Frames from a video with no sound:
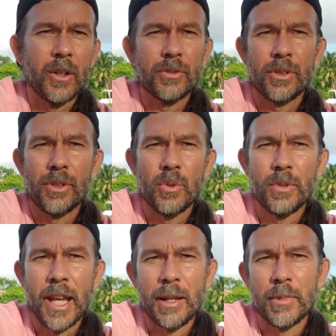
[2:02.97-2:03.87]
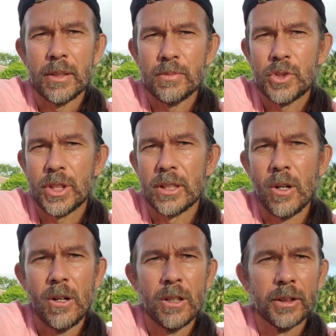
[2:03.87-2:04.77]
out,
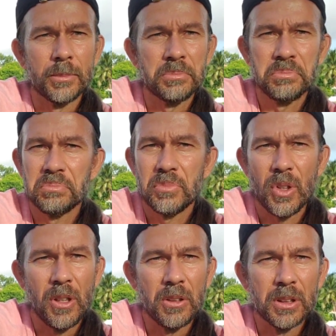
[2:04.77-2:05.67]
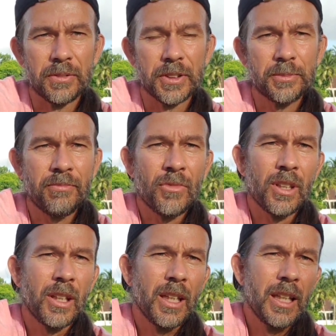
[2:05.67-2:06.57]
qigong, all of
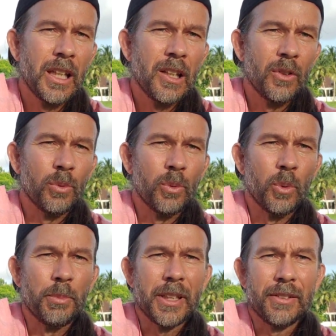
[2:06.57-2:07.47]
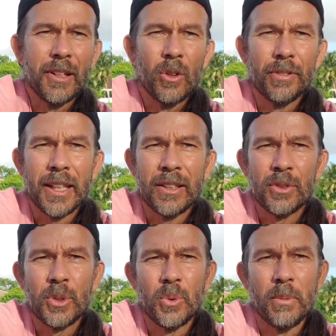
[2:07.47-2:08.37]
it. We'll be delving
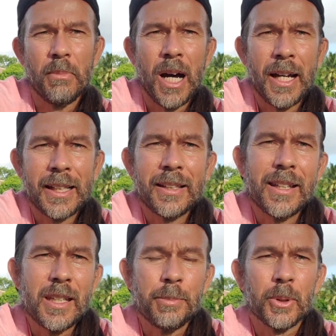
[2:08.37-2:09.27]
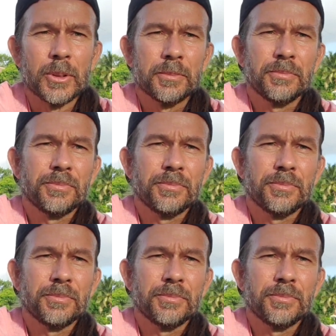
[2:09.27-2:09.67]
into the mind deeper.